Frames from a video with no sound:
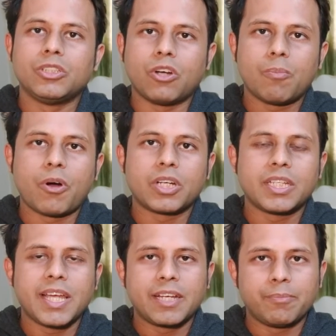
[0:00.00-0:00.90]
your
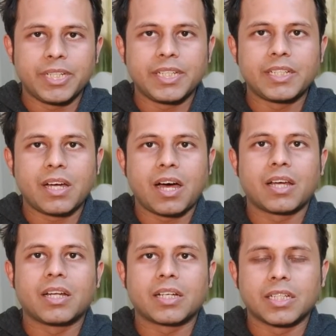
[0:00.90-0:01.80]
body and brain
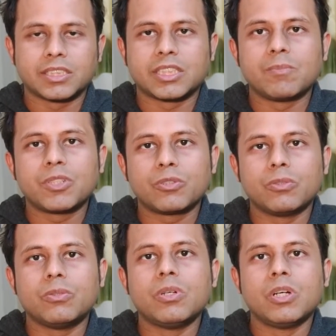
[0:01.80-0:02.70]
are accustomed
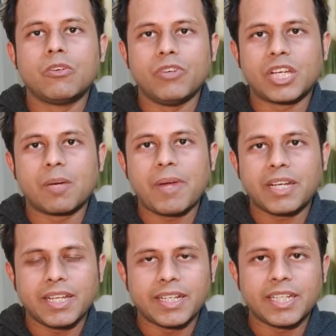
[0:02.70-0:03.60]
to wake up
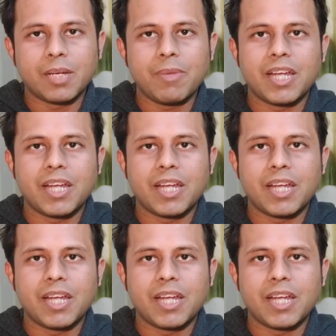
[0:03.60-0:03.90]
at 8 a.m.